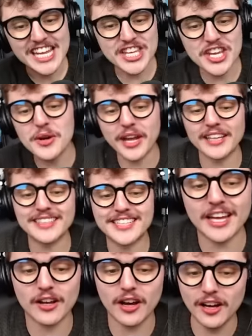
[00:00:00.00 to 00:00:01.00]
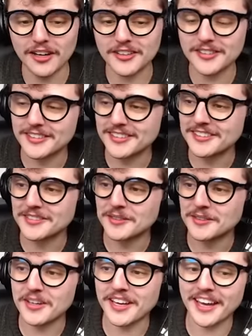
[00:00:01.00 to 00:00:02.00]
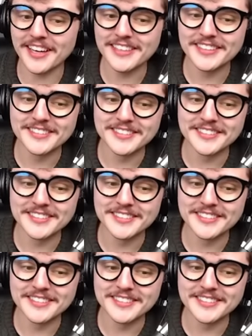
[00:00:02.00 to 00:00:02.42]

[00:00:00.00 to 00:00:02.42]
You can t- Oh, okay.